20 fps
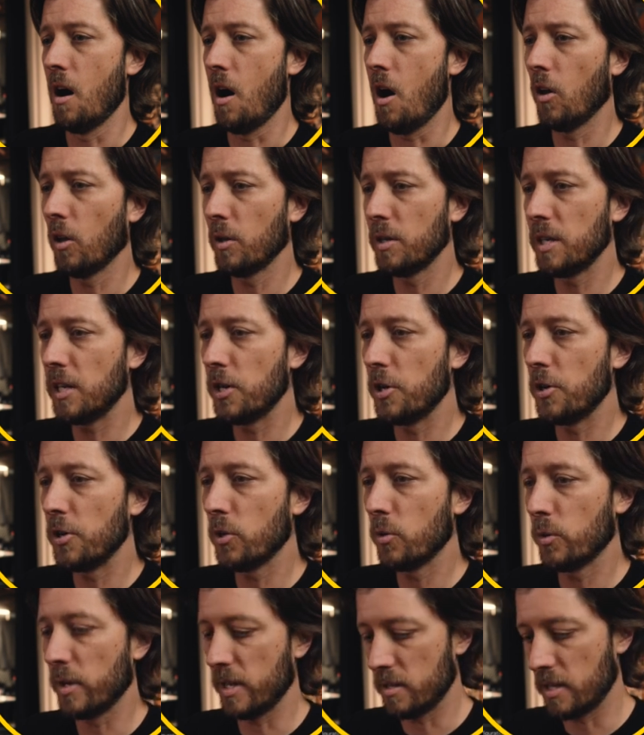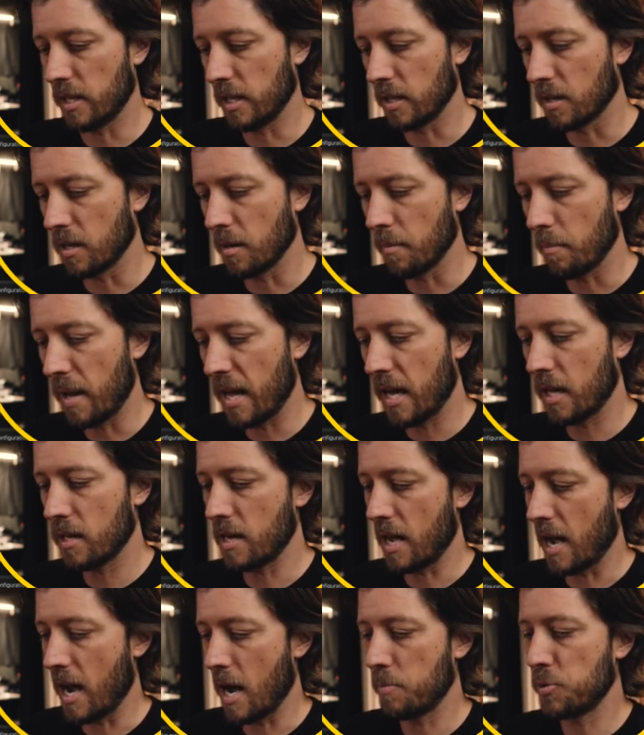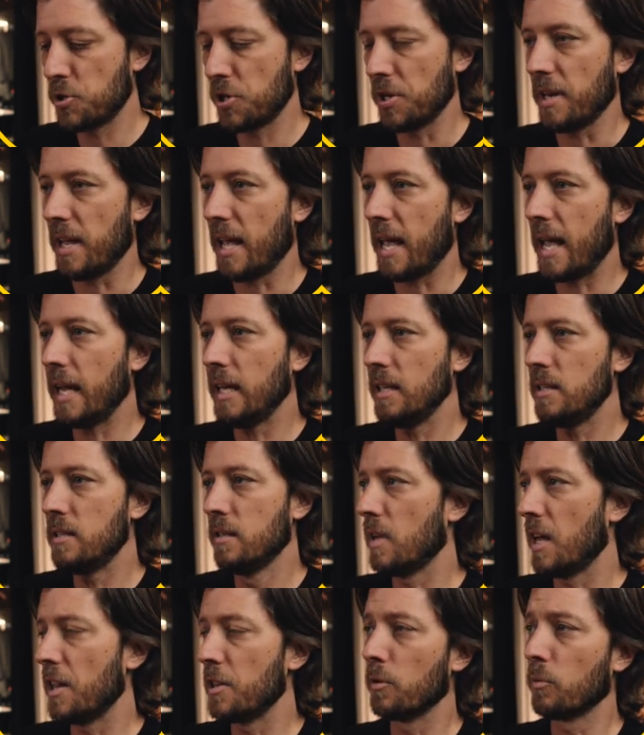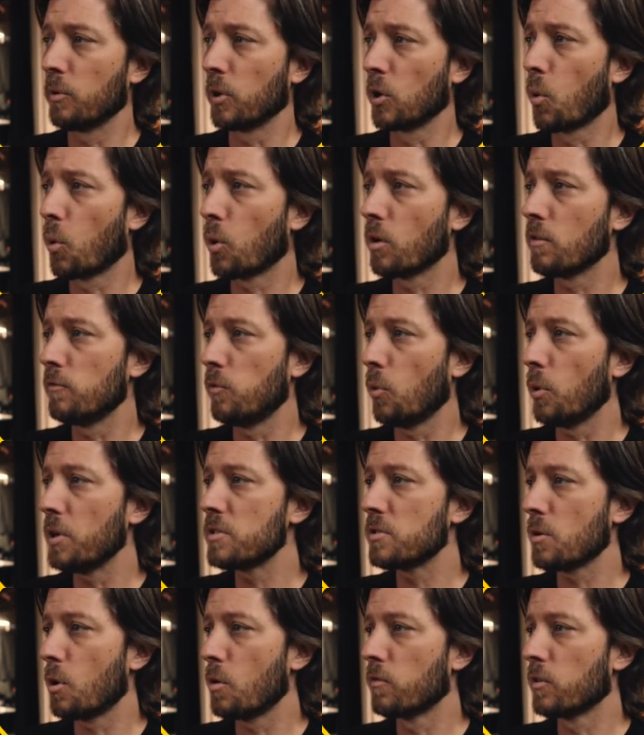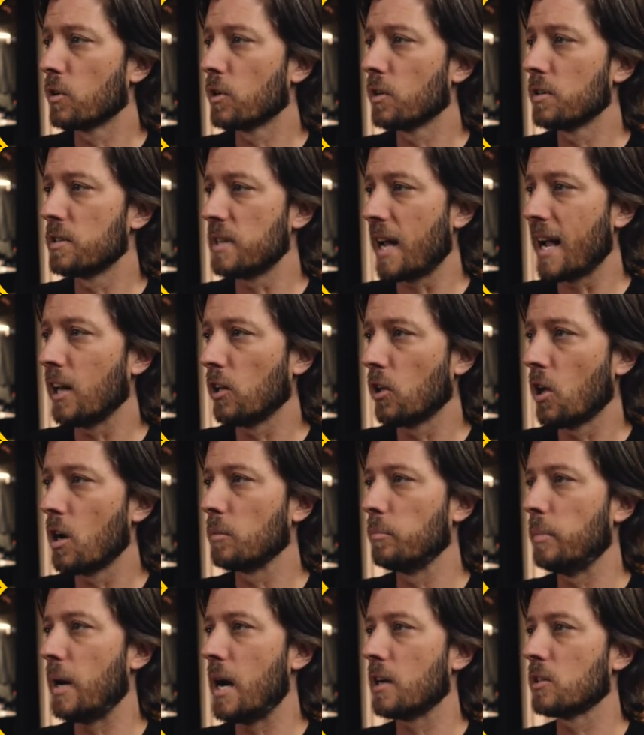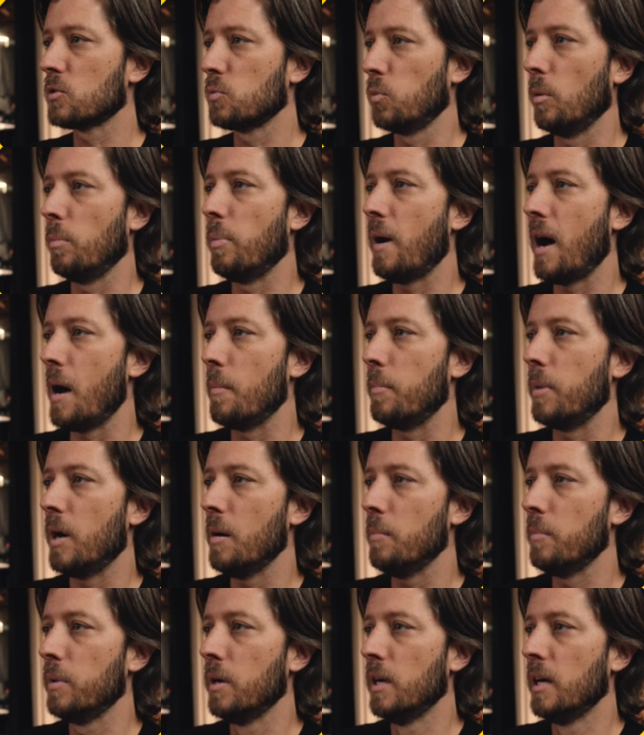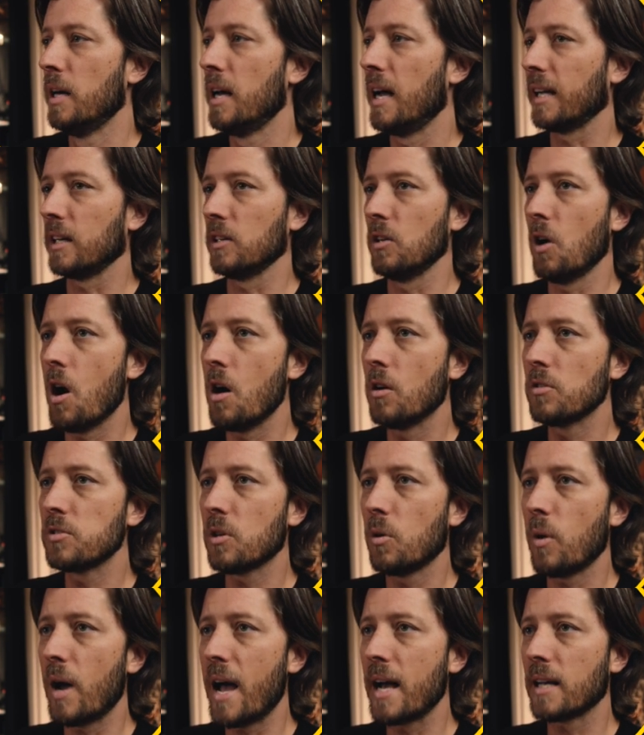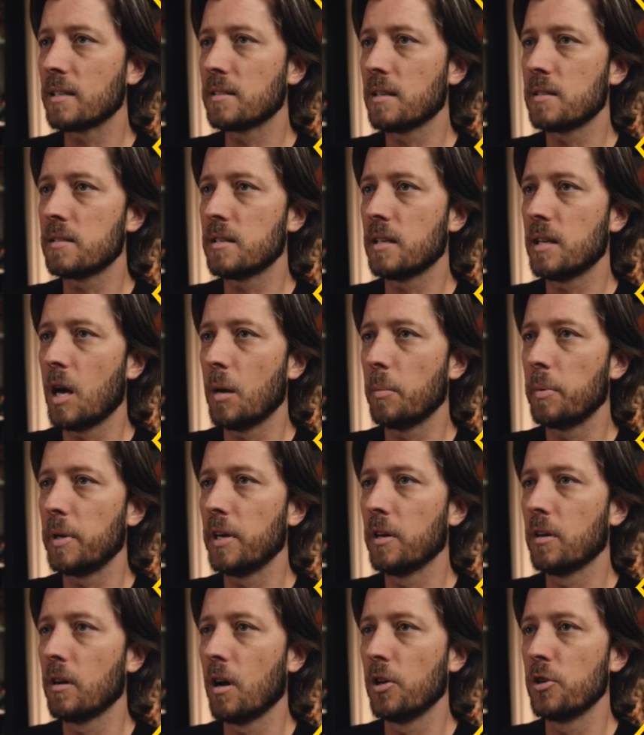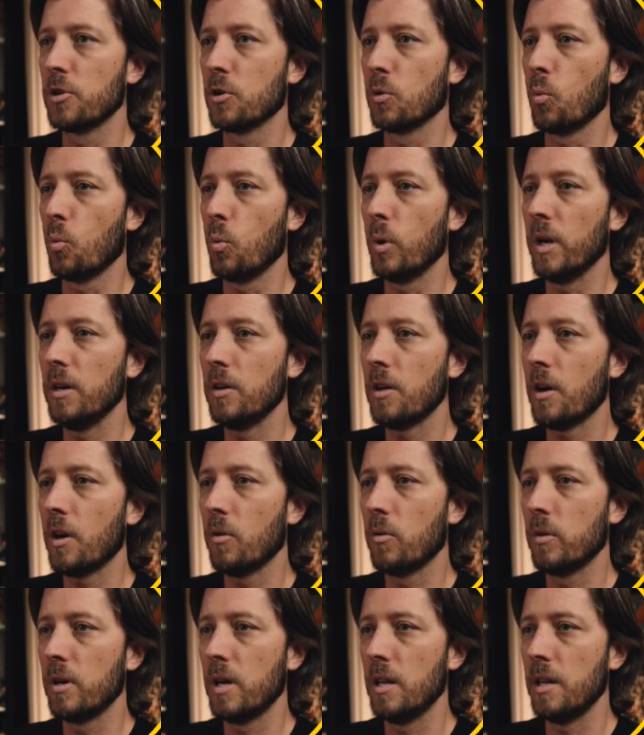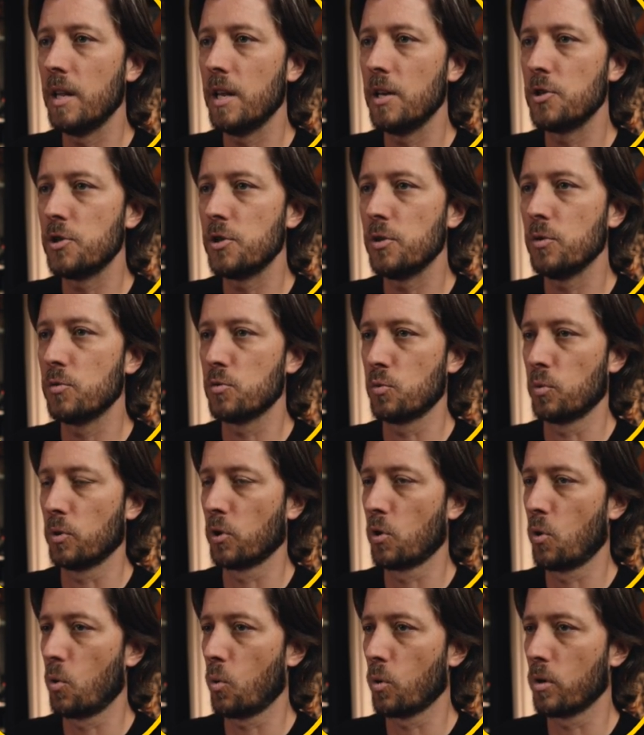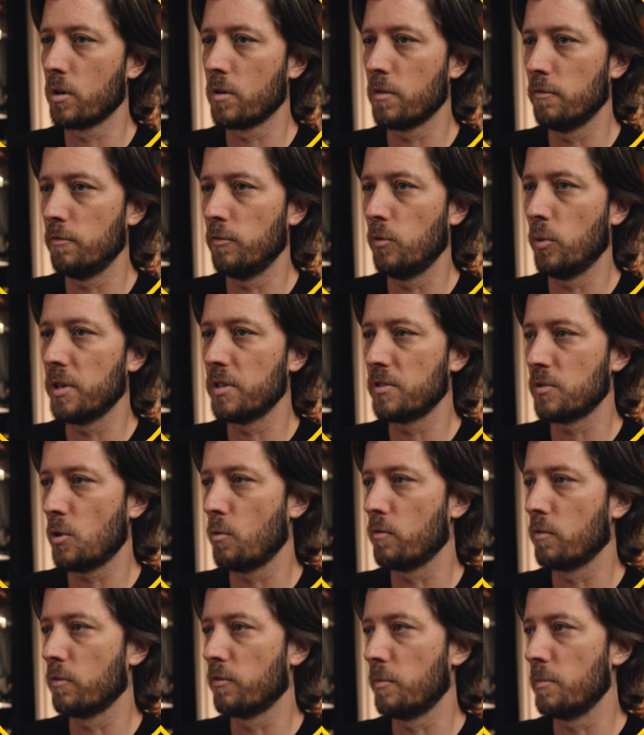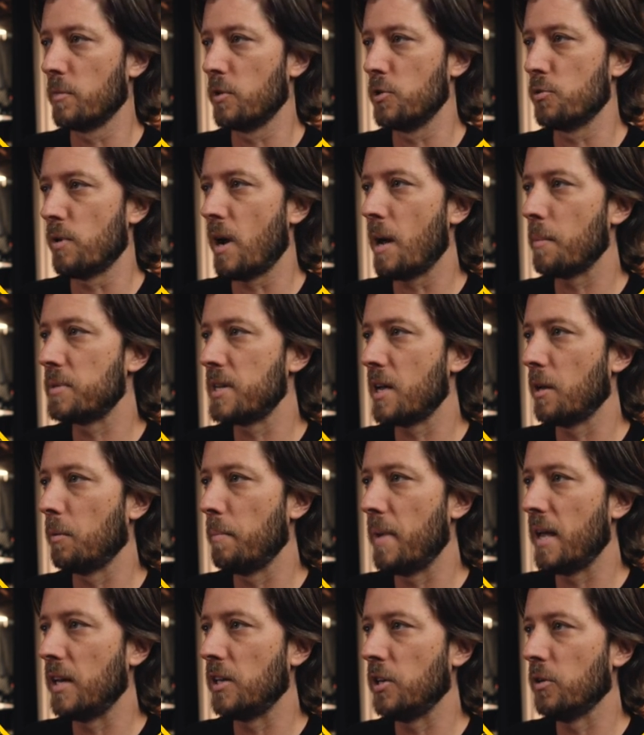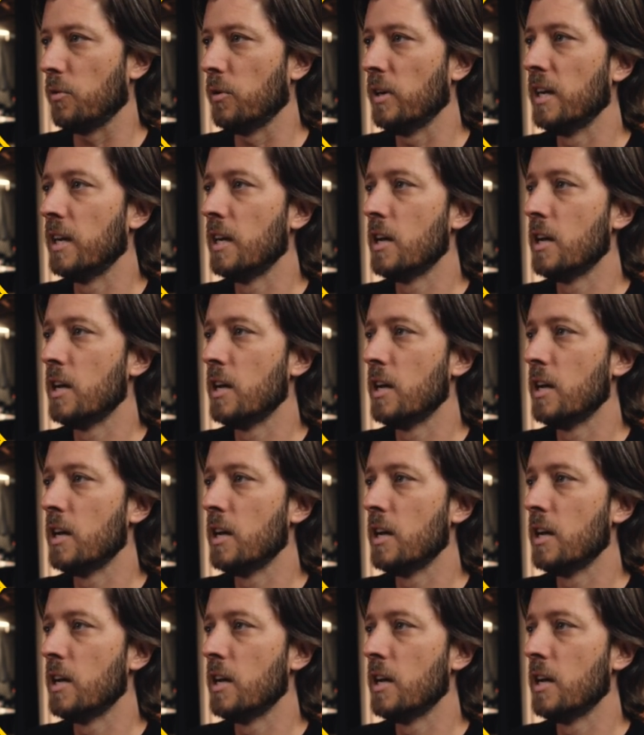All I need to do is hit Command Option 8 and the Record Voiceover dialog box will pop up. I can also access it up here under Window and then choose Record Voiceover from the drop-down menu.